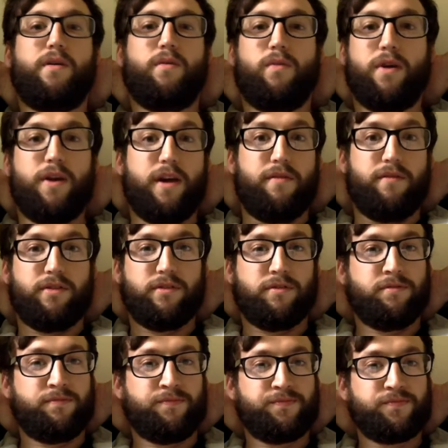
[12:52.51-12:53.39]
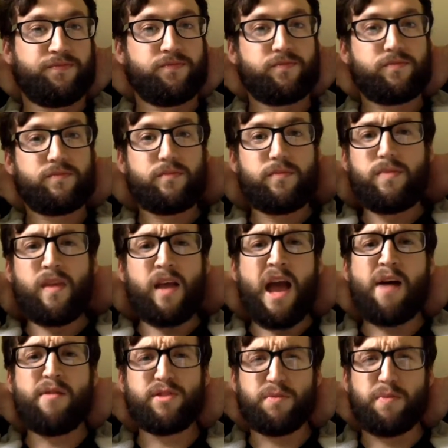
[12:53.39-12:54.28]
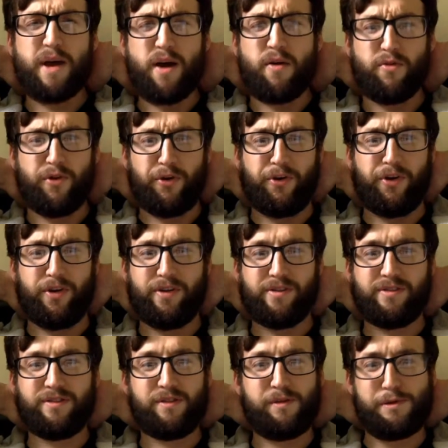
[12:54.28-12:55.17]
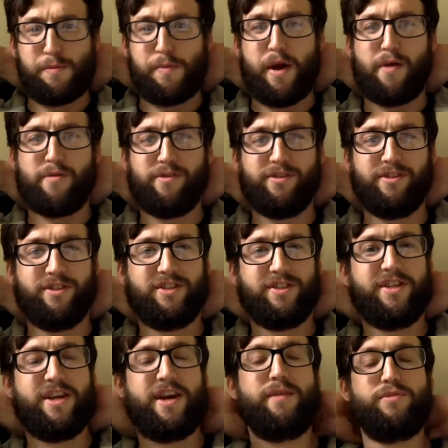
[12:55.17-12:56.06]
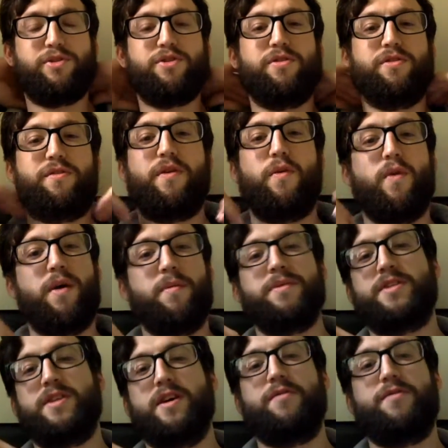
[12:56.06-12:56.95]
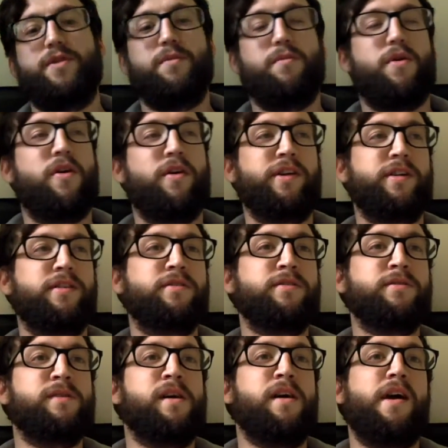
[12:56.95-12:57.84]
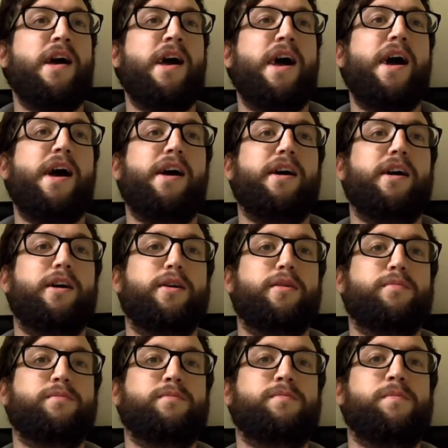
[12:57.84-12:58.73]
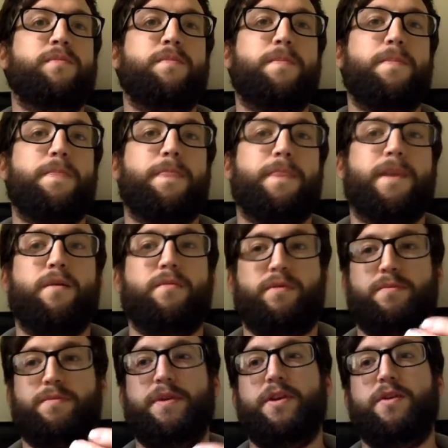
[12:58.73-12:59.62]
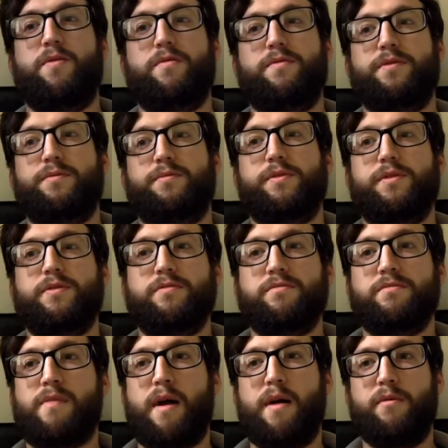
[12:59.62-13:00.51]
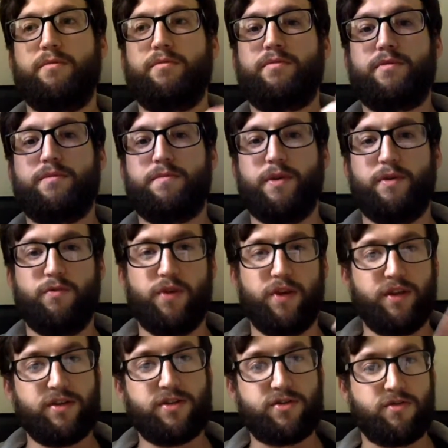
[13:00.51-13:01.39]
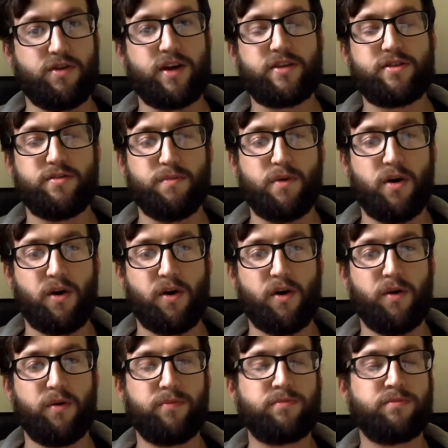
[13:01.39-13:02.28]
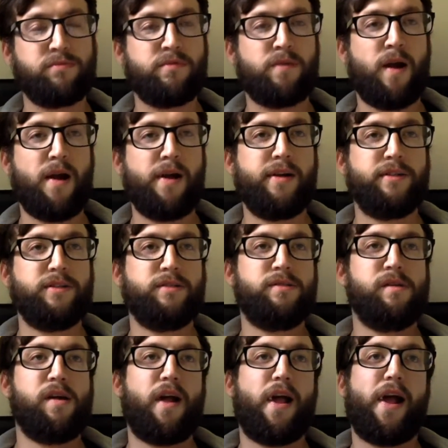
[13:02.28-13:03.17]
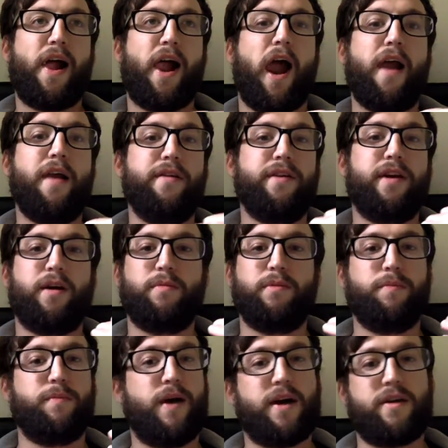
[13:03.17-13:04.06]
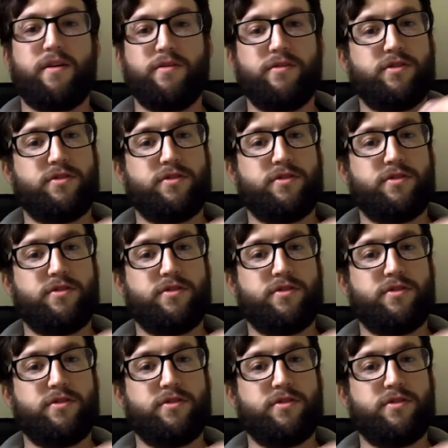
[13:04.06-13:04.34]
whatever. I was a pound under. I was a pound under today. I'm sure if I weigh myself in the morning, I'll be a bit over, but I'll be really strict tomorrow, and I'll be back on